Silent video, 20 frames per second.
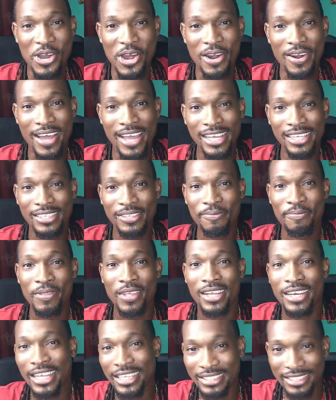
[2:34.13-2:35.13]
All right,
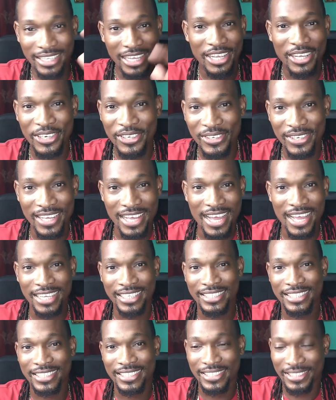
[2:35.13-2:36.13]
let's take a look,
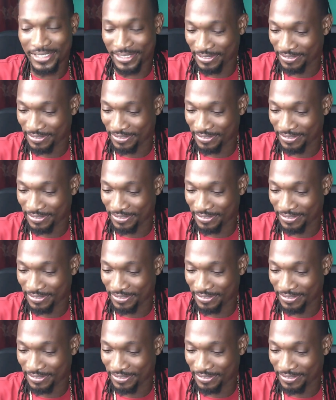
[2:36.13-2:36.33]
guys.